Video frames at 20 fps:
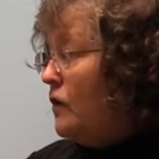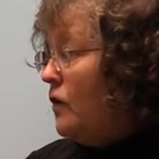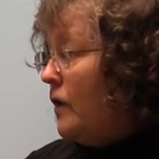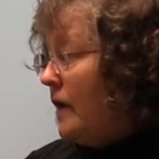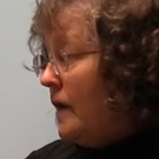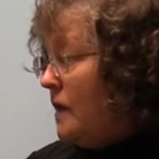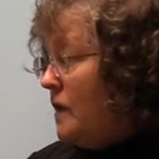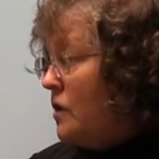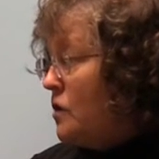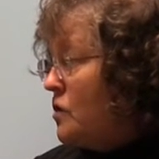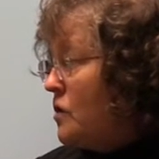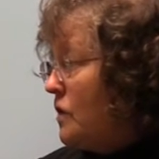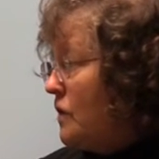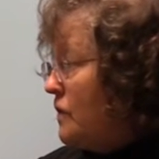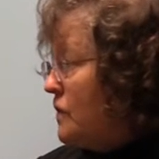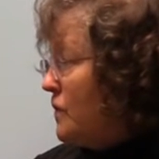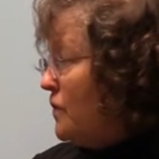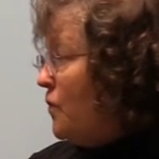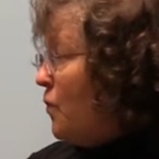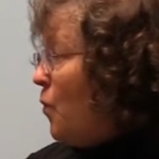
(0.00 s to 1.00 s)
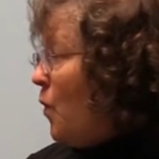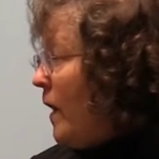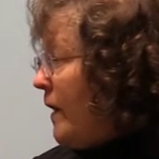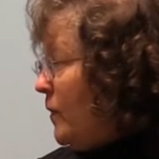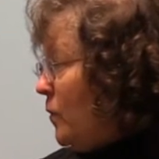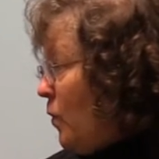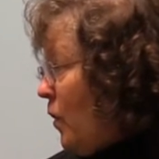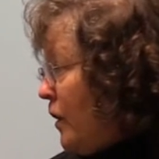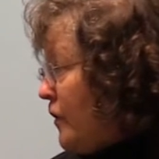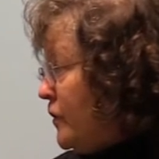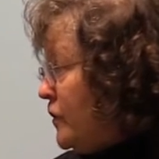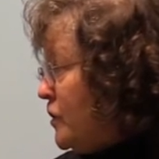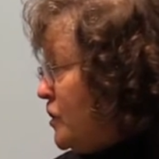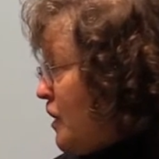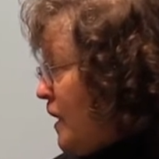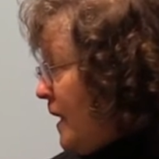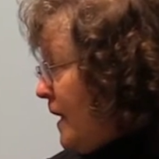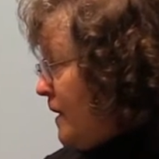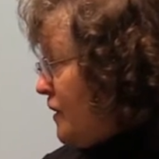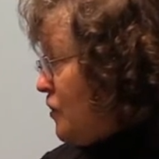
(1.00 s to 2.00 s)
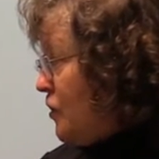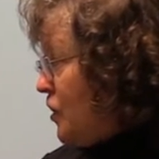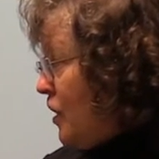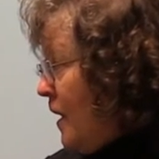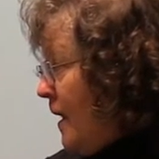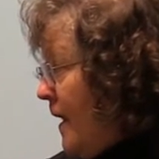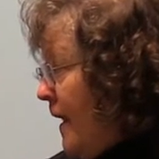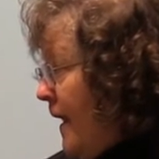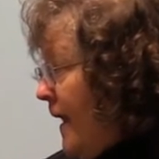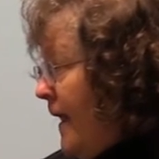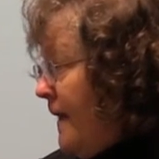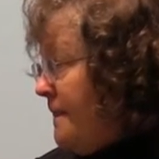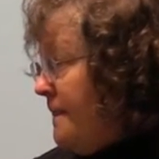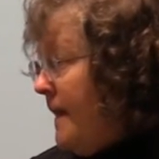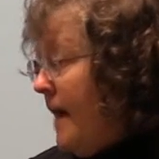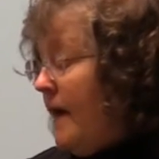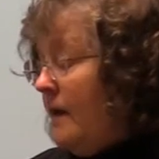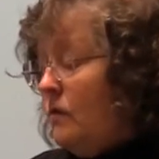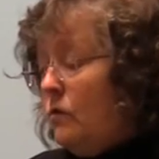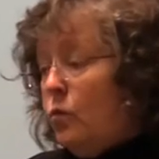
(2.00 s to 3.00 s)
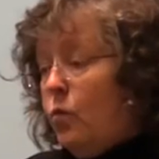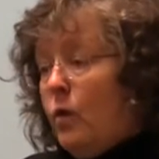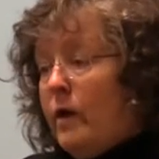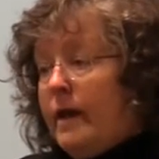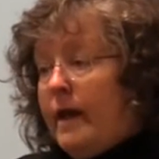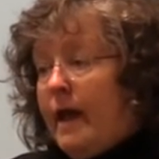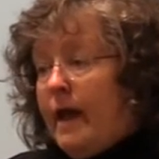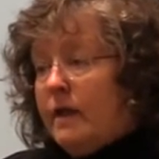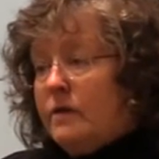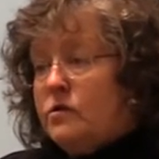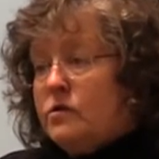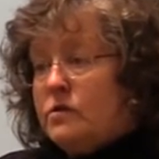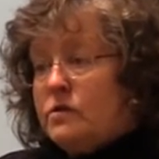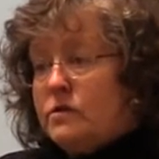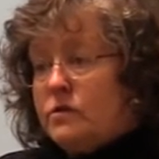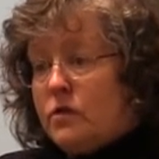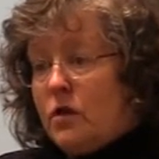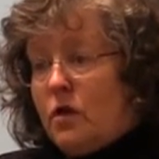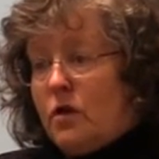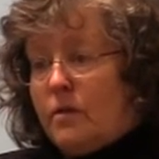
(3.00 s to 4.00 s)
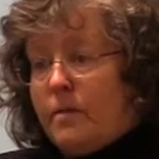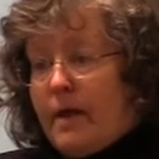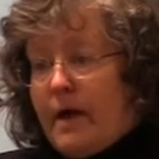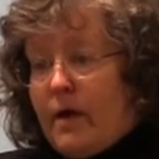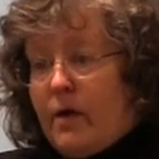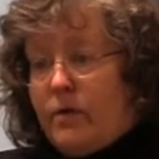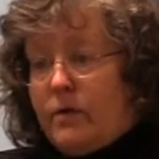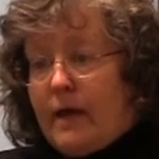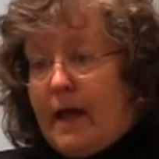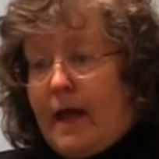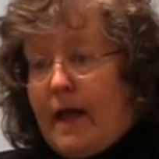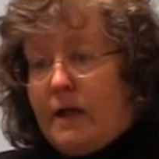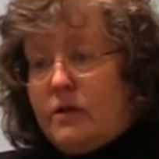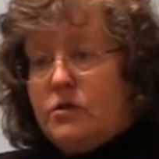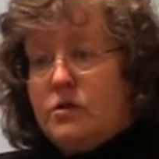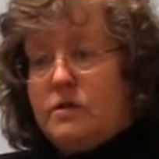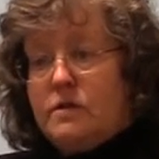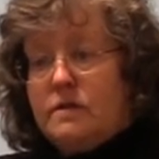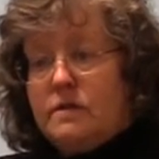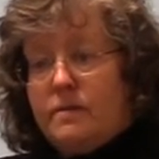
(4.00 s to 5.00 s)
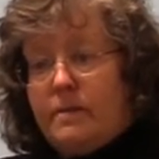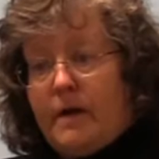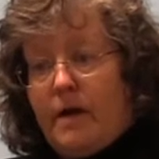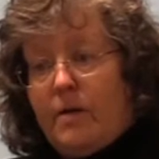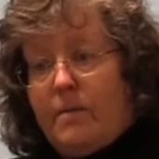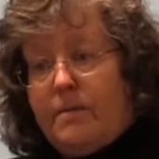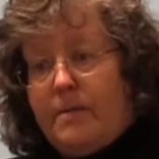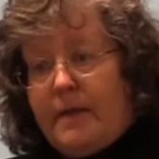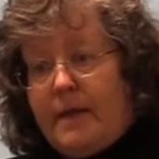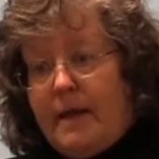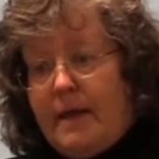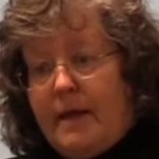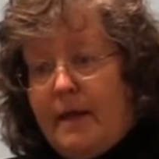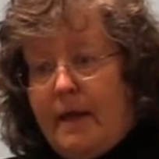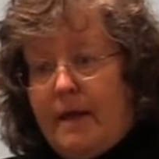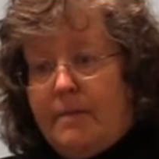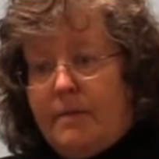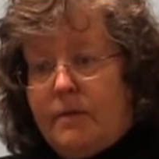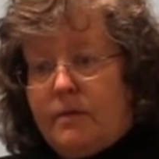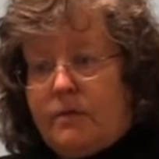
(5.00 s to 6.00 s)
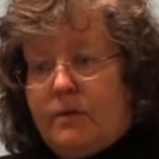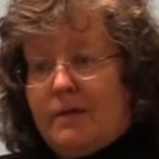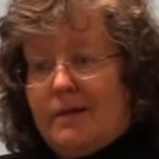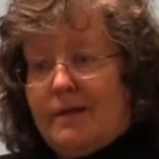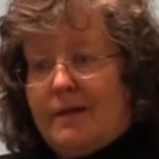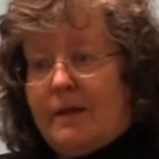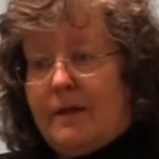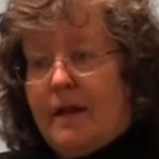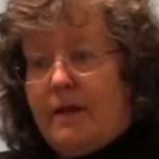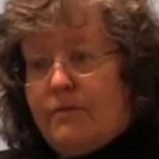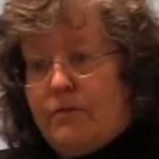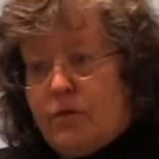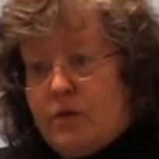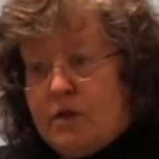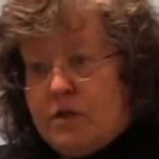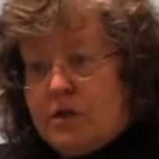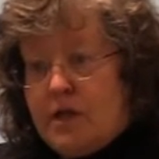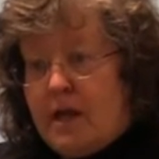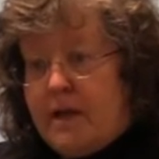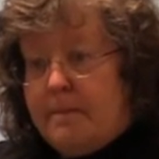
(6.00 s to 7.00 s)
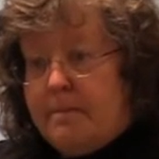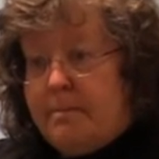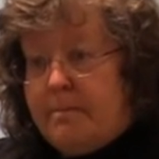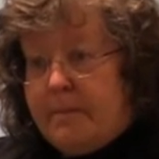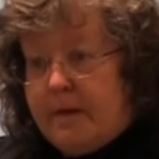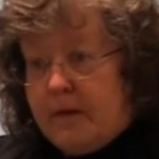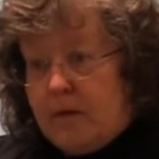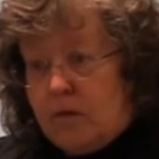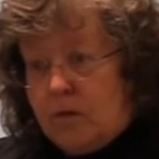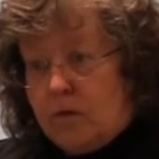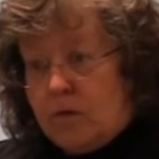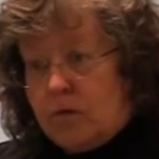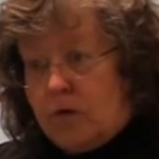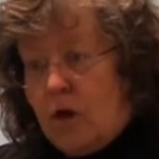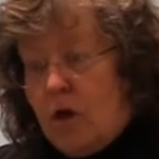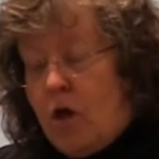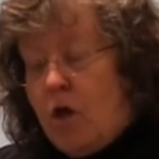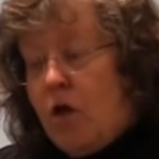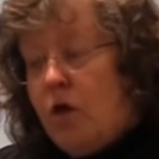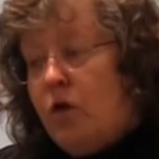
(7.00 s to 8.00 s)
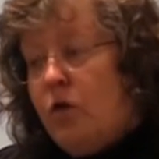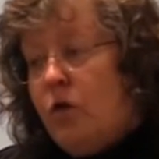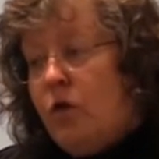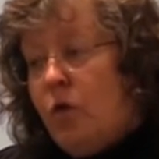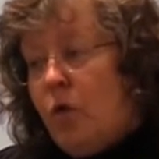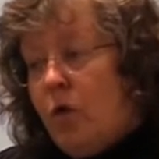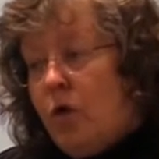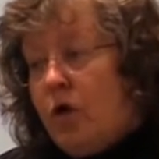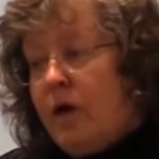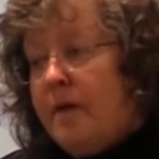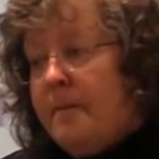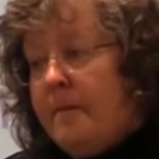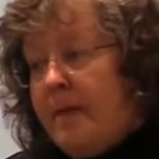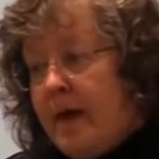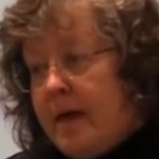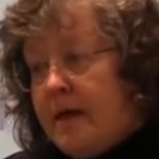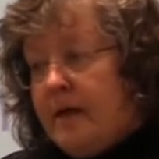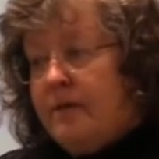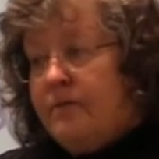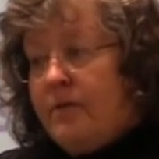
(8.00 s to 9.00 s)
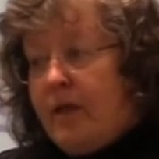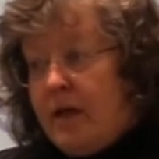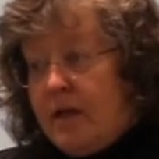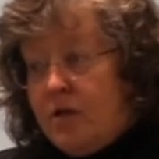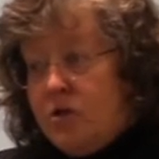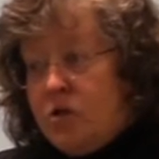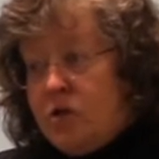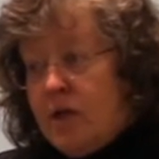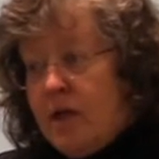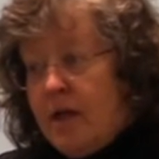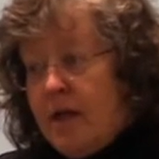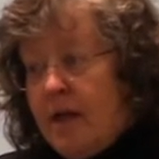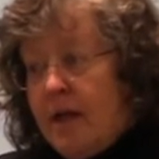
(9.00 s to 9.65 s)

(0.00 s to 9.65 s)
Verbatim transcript: under conditions of whitewater change. And that's what Agile is all about. Agile is about being able to leverage and build your competitive edge